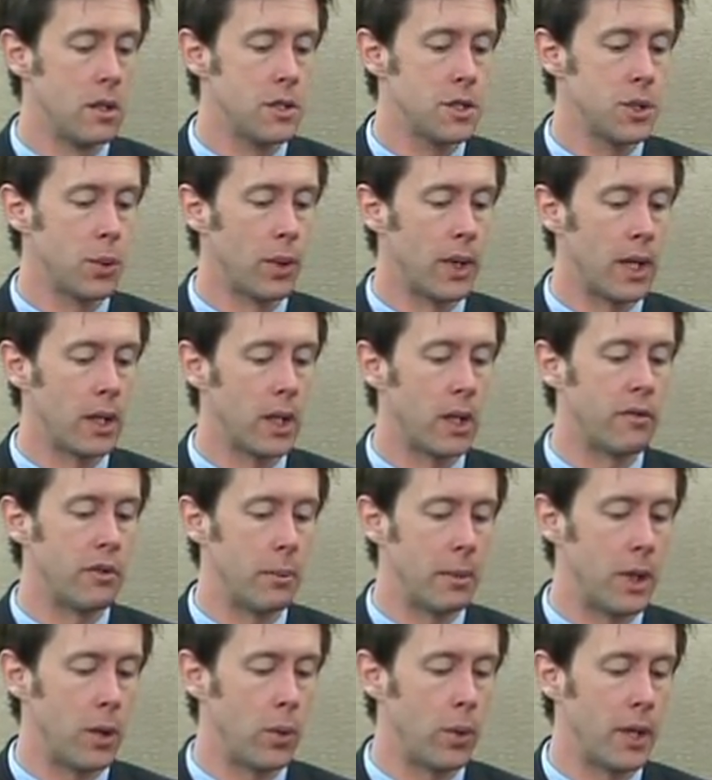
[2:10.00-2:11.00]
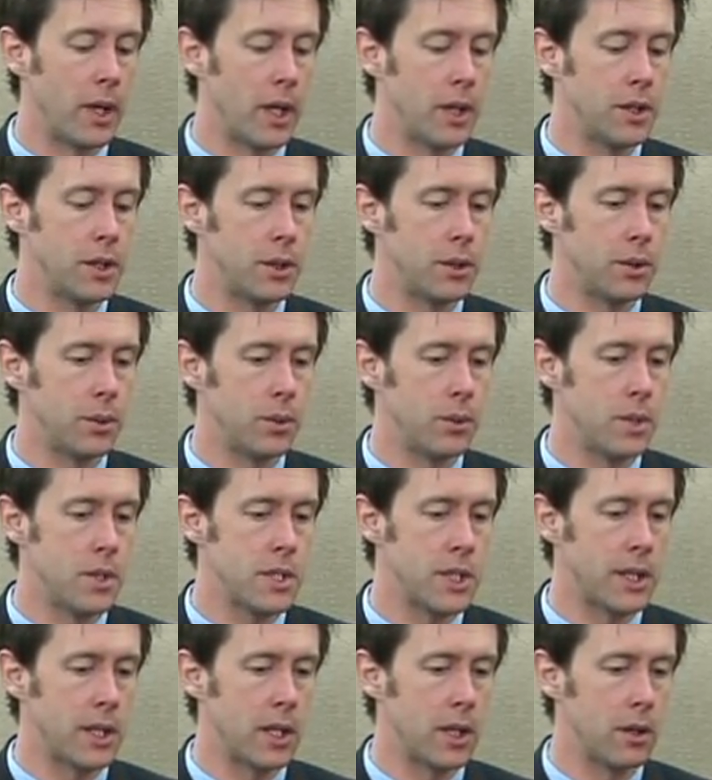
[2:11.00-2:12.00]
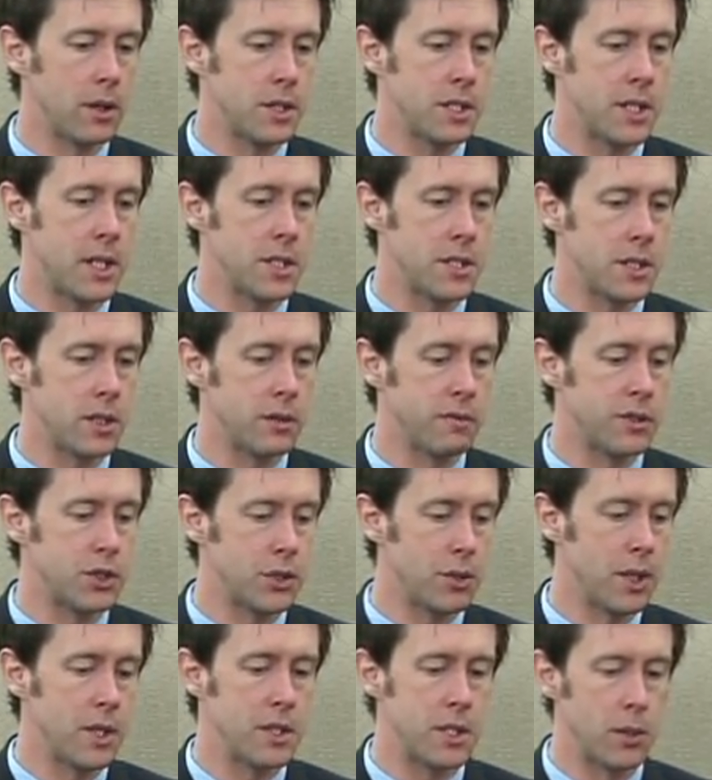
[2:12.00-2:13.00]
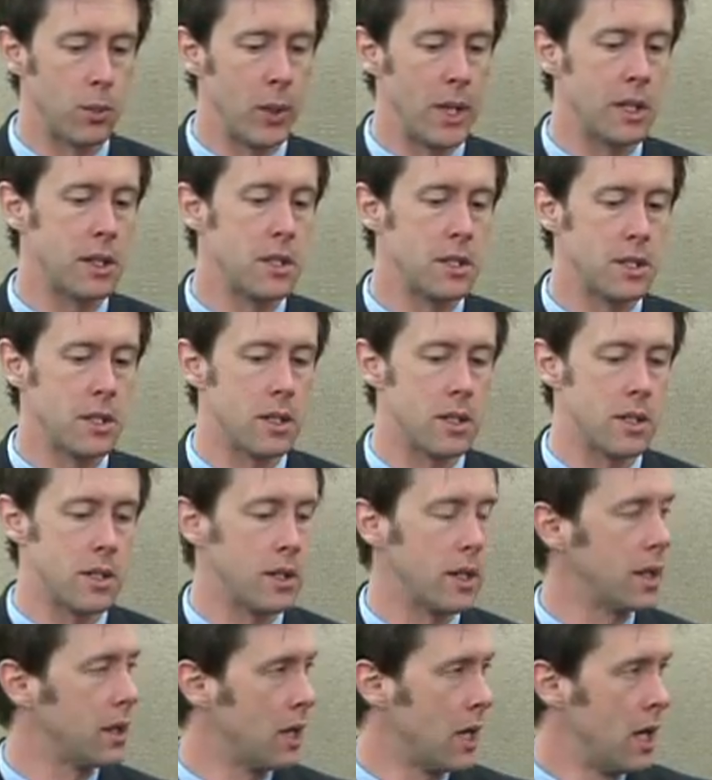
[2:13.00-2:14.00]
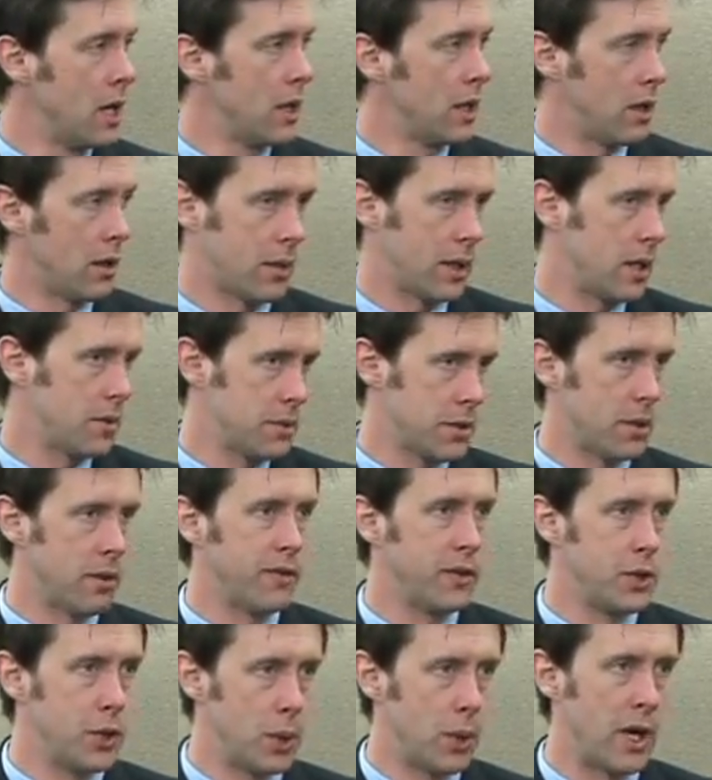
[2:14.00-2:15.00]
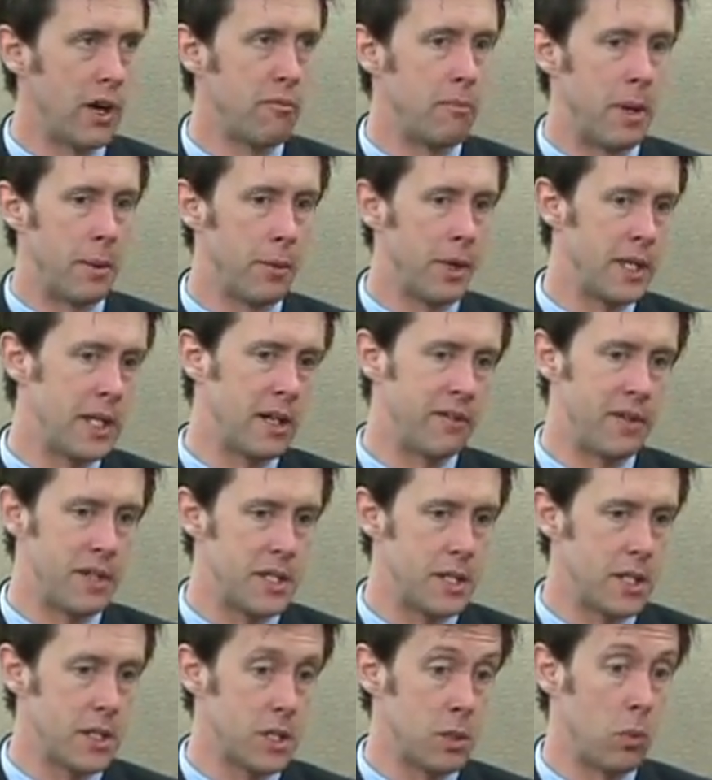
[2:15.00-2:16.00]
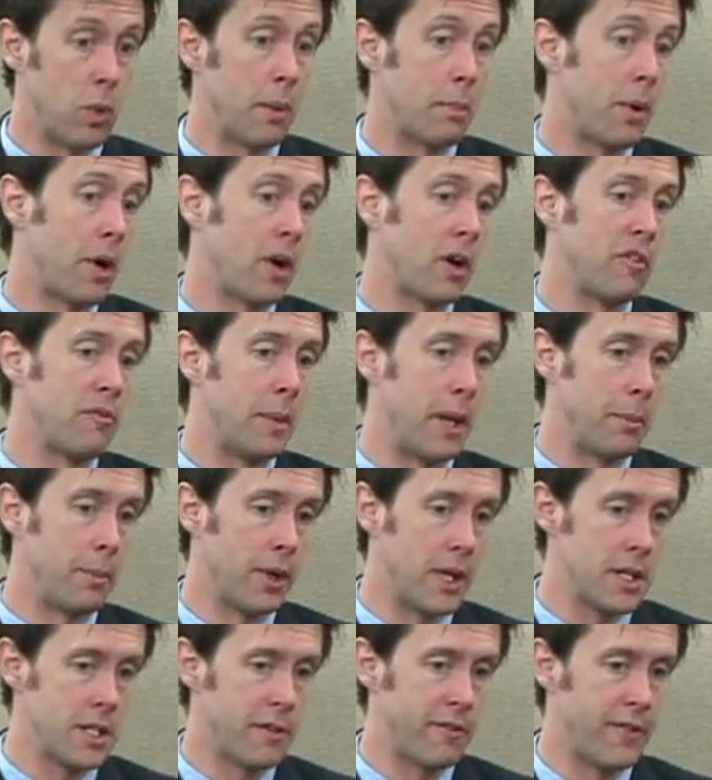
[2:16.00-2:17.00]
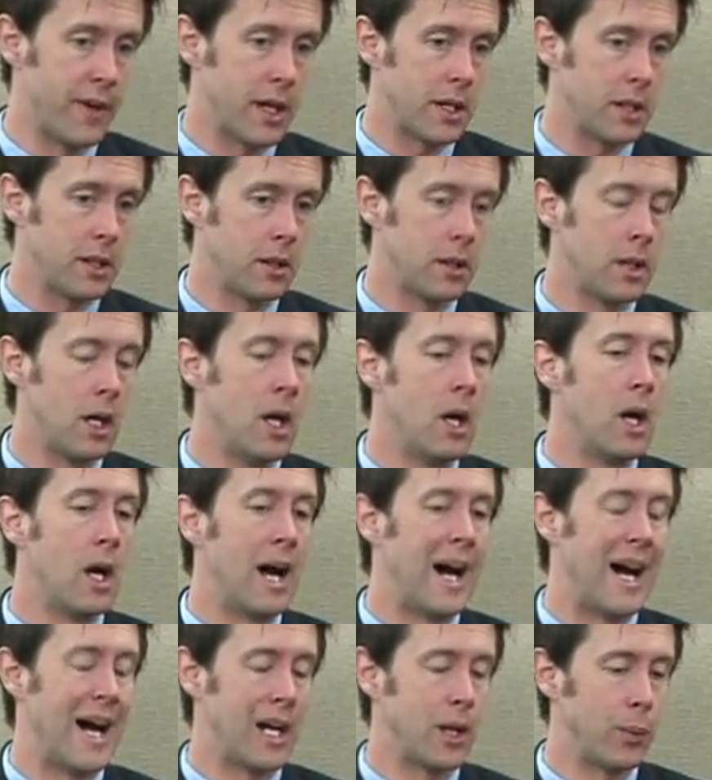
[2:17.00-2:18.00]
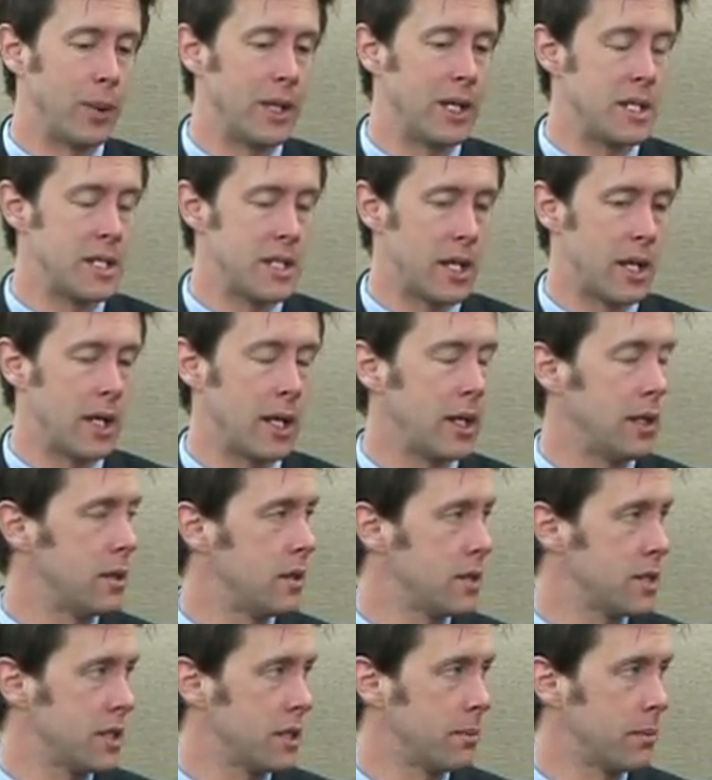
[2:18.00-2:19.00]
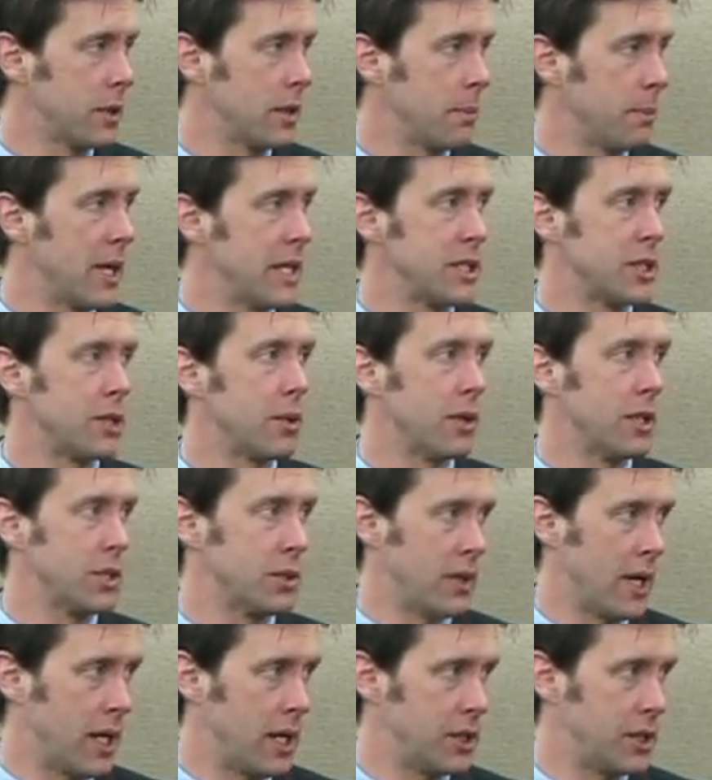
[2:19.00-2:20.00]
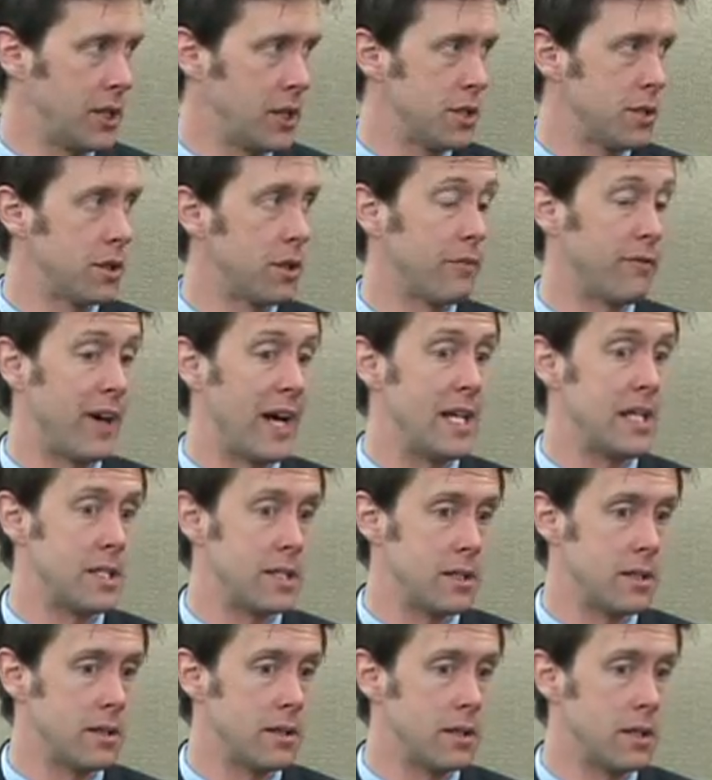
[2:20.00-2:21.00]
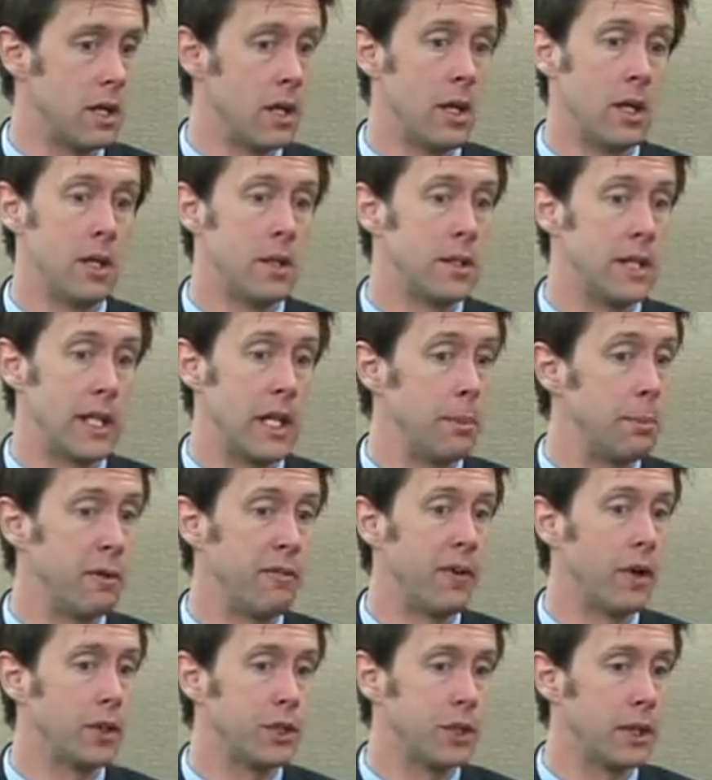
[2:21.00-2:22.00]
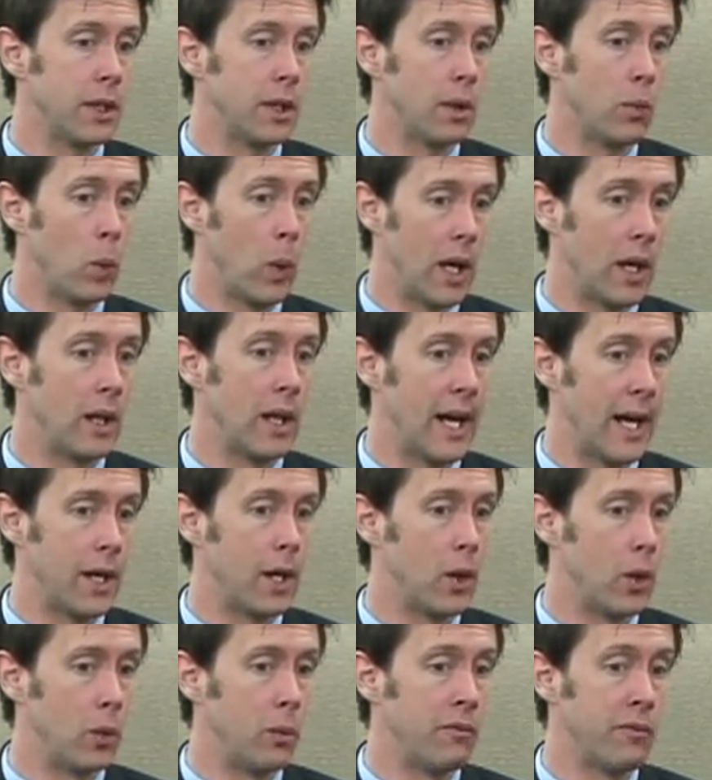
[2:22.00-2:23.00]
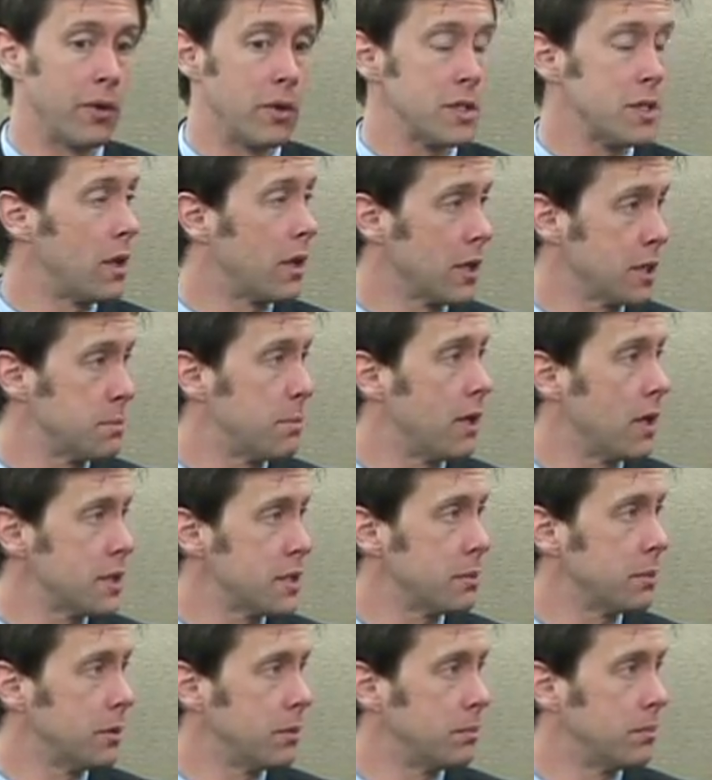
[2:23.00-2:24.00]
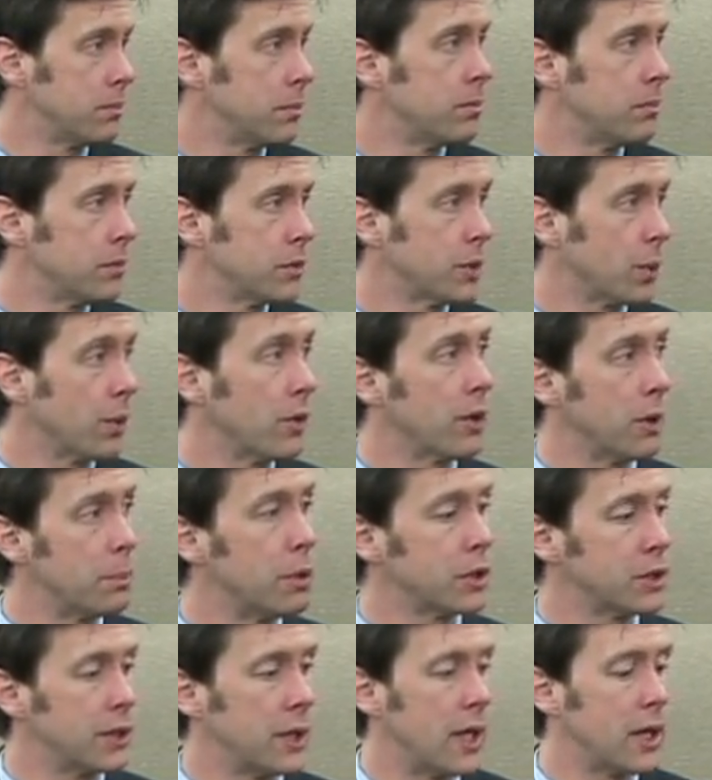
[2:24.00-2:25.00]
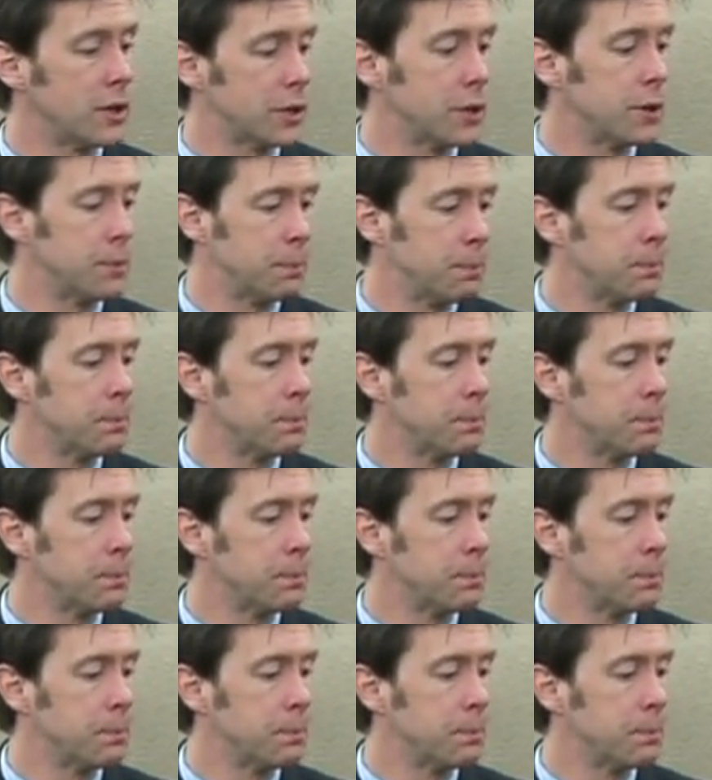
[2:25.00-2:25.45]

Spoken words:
So what I love about what I do is I get a good sense of strengths and weaknesses, and then, okay, so if you do have memory deficits, what part of memory is affected? How do we design some compensatory strategies or devices to keep you functioning well at home for as long as possible? So we're really pushing that too.